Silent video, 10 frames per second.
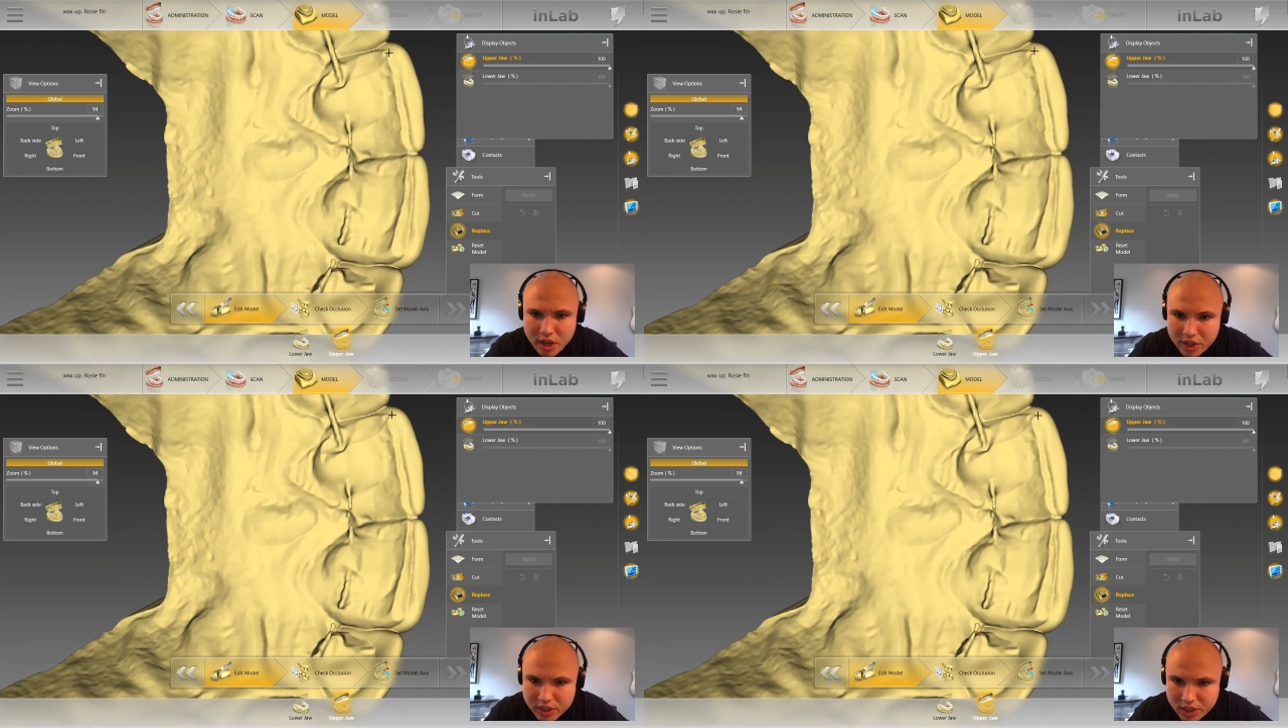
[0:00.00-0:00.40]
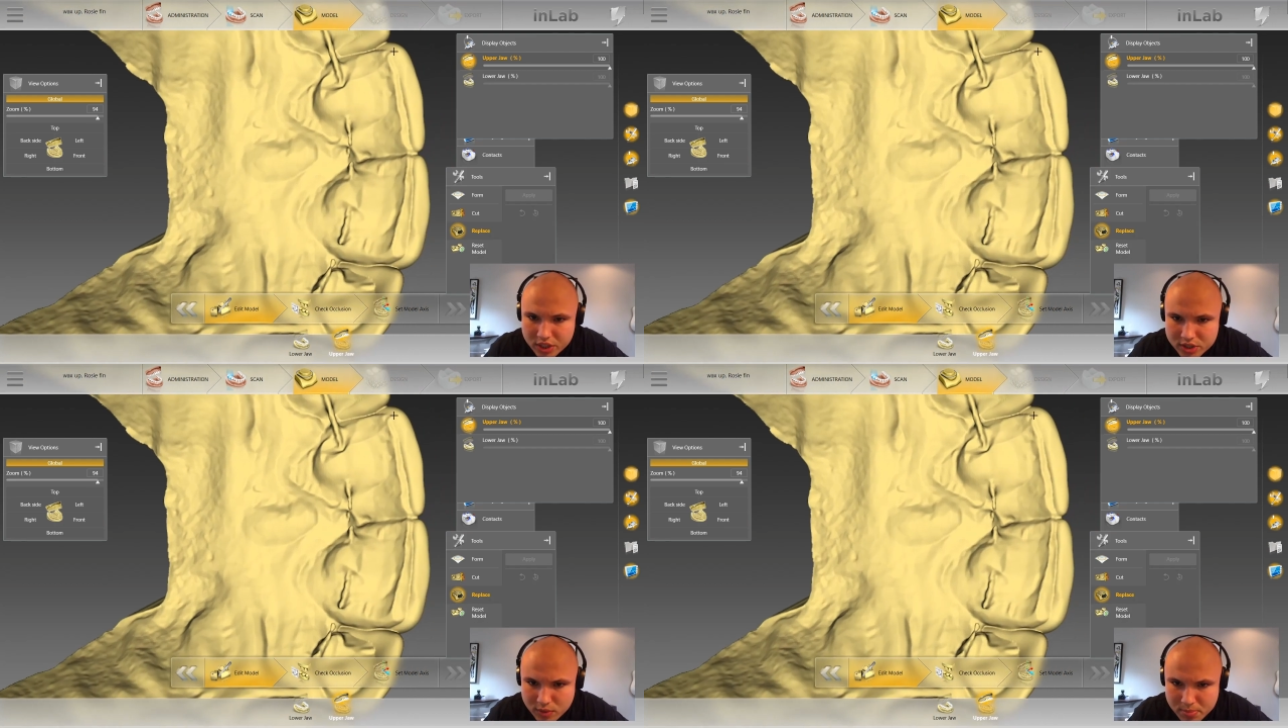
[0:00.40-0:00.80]
You could
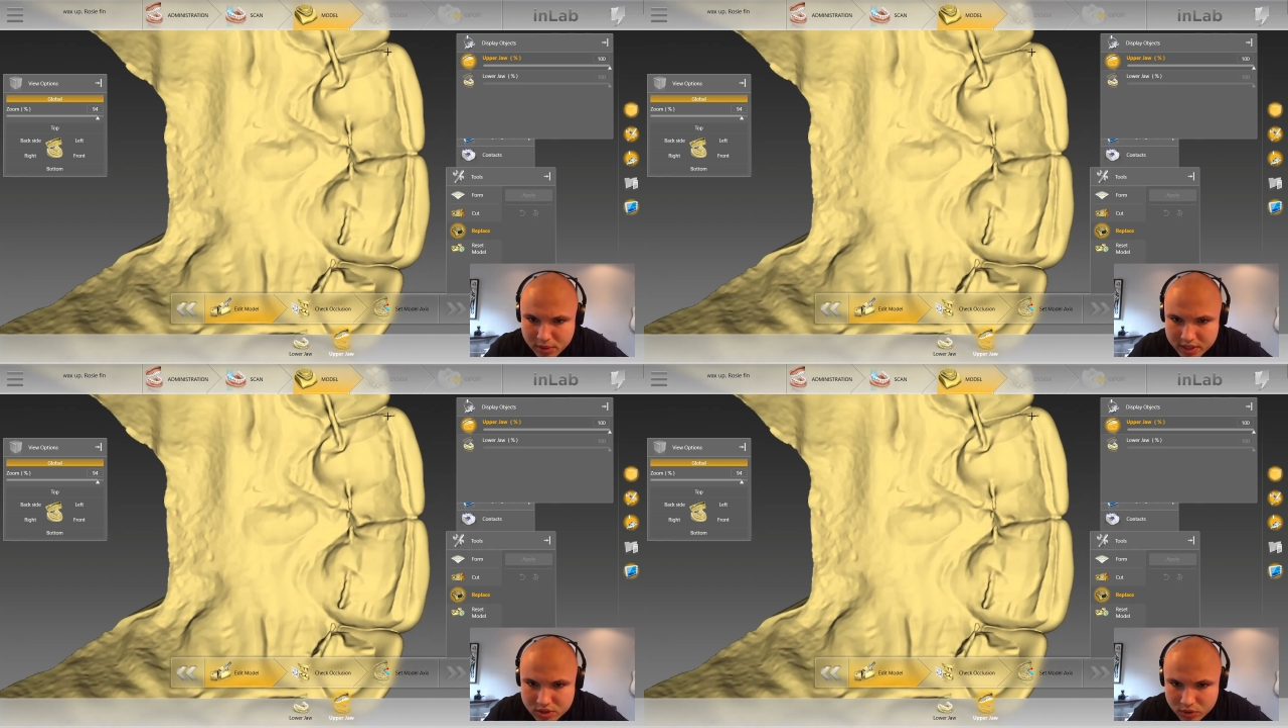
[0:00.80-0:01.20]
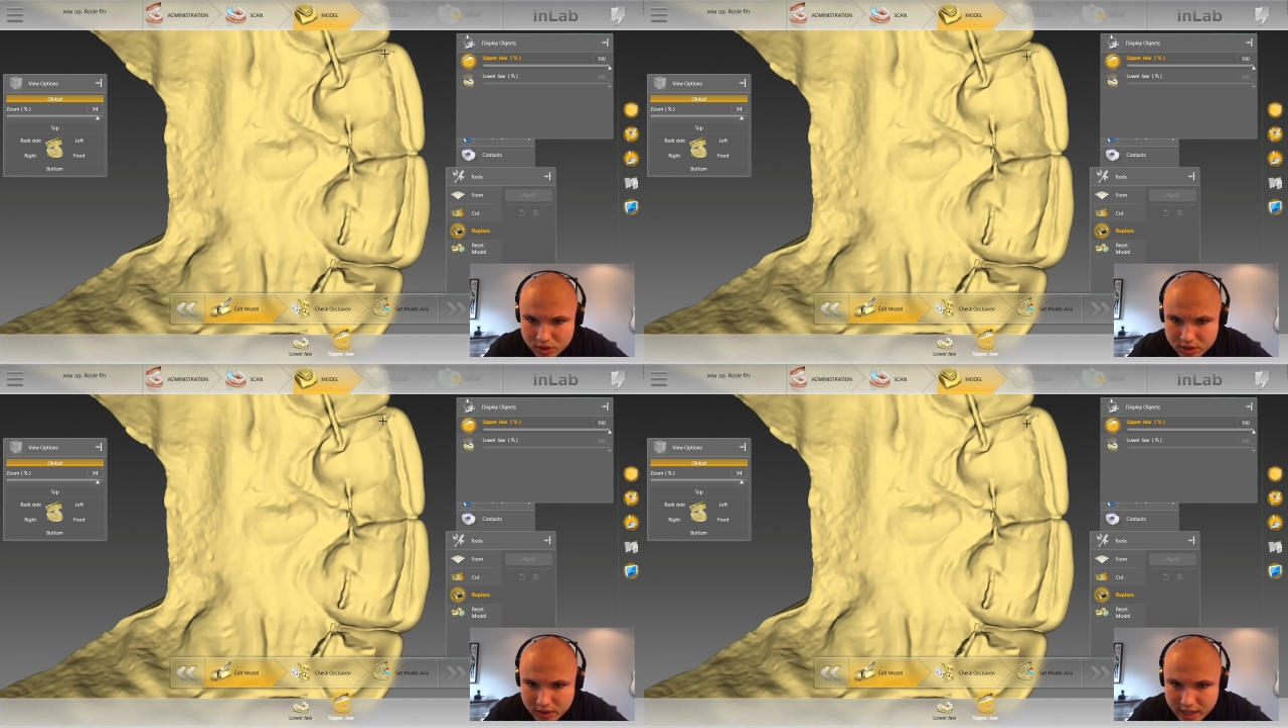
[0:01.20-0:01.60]
use the replace tool to
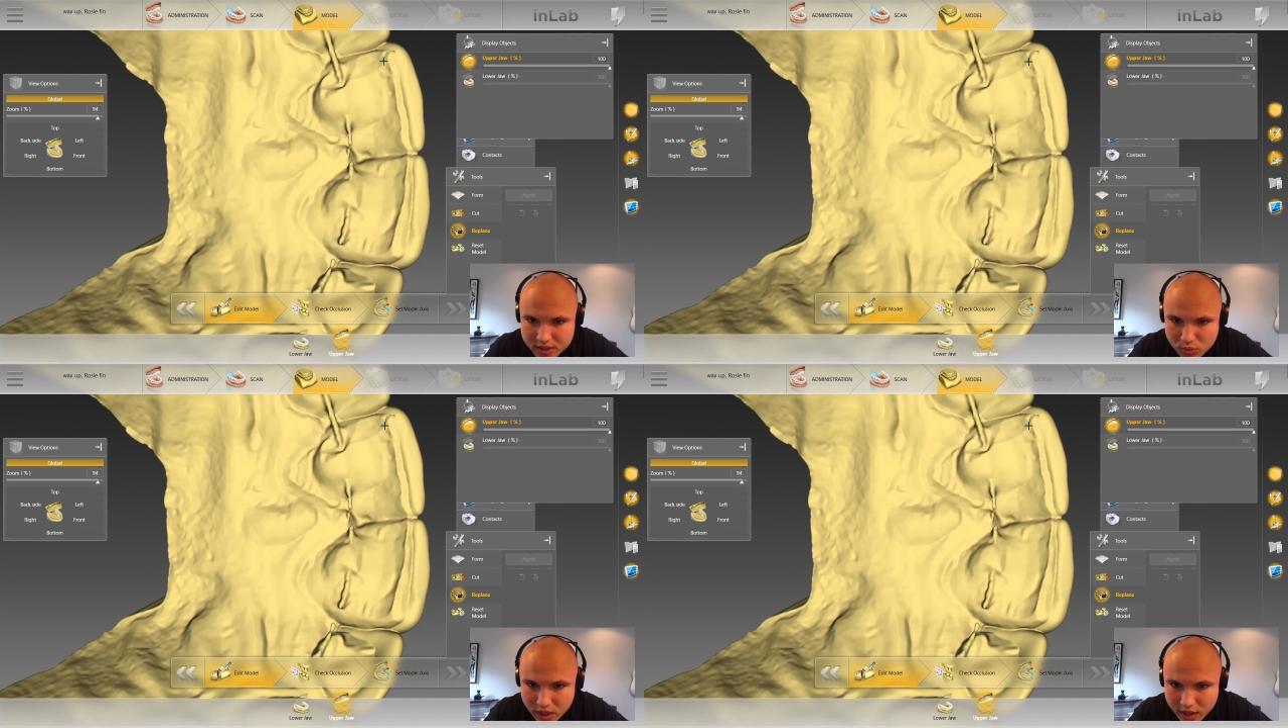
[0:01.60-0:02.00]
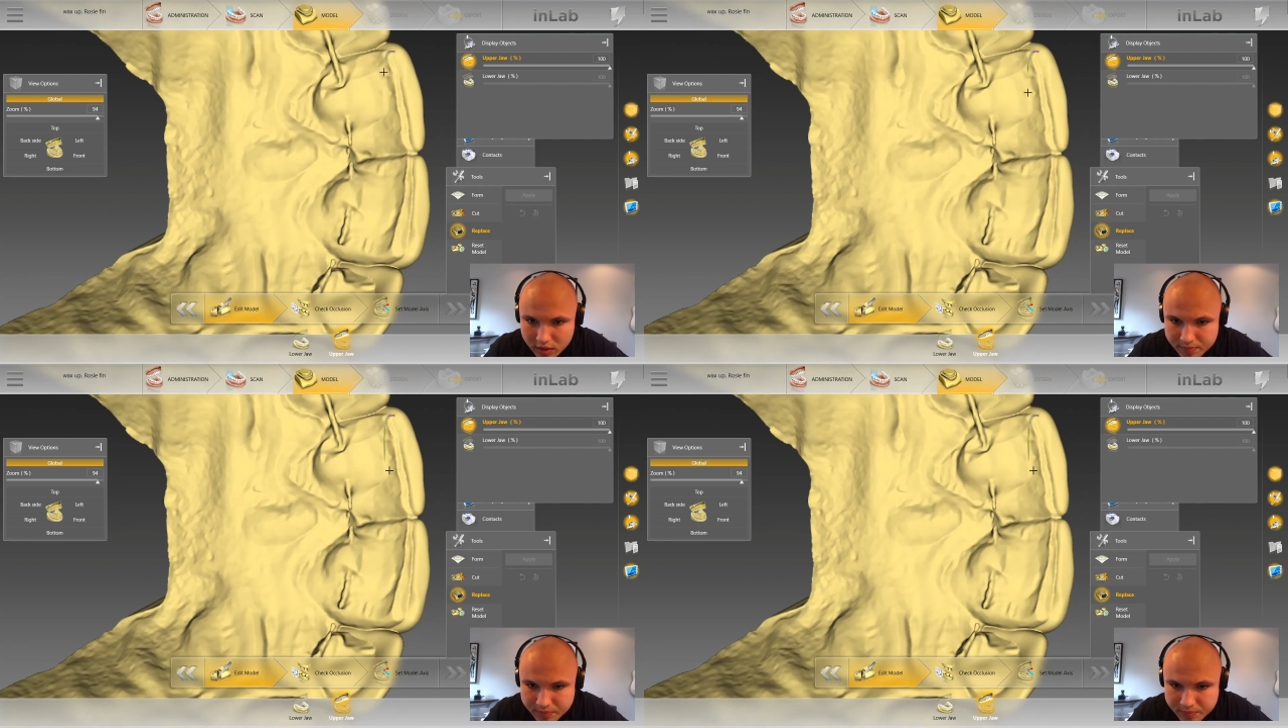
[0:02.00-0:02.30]
do that as well.